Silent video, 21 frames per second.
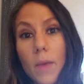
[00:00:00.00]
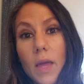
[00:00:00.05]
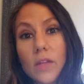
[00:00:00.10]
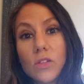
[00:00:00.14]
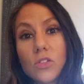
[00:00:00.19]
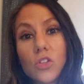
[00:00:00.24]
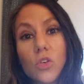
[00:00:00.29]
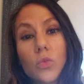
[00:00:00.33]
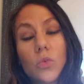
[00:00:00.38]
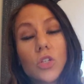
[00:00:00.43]

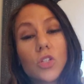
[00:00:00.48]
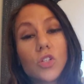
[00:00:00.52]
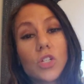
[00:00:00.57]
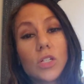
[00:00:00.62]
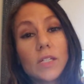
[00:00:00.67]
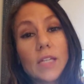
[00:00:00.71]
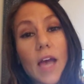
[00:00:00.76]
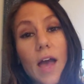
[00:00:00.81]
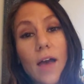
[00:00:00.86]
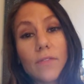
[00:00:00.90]
And so you
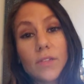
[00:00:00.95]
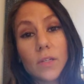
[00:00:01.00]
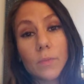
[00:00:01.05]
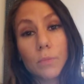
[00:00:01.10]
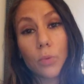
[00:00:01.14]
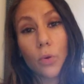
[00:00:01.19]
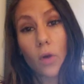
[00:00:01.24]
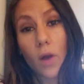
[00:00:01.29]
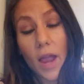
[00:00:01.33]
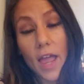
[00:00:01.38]
just have to
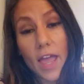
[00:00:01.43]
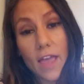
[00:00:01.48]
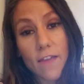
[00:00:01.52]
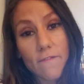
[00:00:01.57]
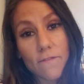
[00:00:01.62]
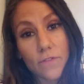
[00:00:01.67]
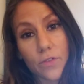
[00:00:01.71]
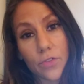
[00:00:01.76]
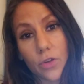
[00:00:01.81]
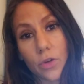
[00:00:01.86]
pray
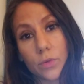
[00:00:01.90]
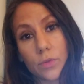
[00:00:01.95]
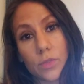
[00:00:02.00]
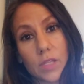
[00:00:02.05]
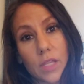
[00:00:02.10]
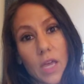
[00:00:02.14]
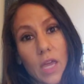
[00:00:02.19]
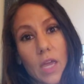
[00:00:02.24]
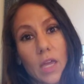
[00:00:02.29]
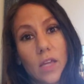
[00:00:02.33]
for those
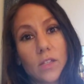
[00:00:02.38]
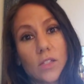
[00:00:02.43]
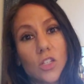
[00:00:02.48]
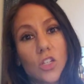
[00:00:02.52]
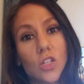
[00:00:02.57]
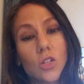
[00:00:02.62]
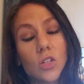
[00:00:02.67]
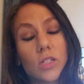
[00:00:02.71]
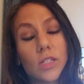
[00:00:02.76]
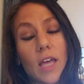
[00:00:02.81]
things,
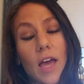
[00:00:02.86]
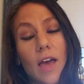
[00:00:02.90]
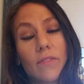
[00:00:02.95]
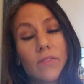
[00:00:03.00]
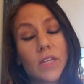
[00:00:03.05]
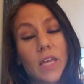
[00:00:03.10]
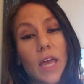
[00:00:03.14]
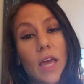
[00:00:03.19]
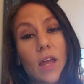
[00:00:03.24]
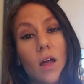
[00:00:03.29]
and you just have
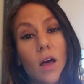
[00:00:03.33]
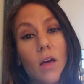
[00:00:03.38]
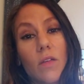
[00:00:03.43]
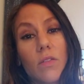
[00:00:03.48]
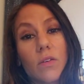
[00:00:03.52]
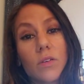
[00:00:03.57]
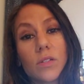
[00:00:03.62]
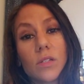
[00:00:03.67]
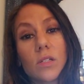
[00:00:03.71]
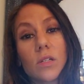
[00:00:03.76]
to get
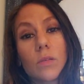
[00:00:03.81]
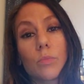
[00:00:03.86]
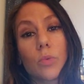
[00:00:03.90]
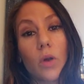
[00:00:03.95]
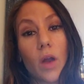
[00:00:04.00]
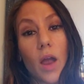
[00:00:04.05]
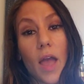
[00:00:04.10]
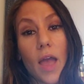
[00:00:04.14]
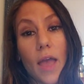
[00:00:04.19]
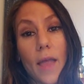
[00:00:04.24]
others to
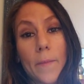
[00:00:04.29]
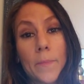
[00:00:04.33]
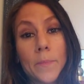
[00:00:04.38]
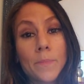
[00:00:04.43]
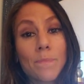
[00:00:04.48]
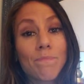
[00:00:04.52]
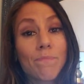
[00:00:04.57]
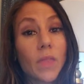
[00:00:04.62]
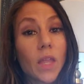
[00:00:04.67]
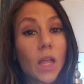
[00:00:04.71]

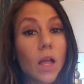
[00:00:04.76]
pray